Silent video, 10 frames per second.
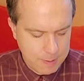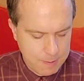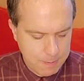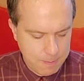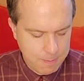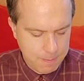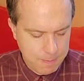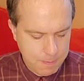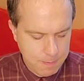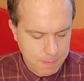
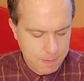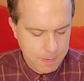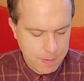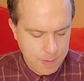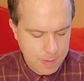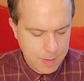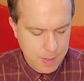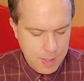No one is speaking in this clip.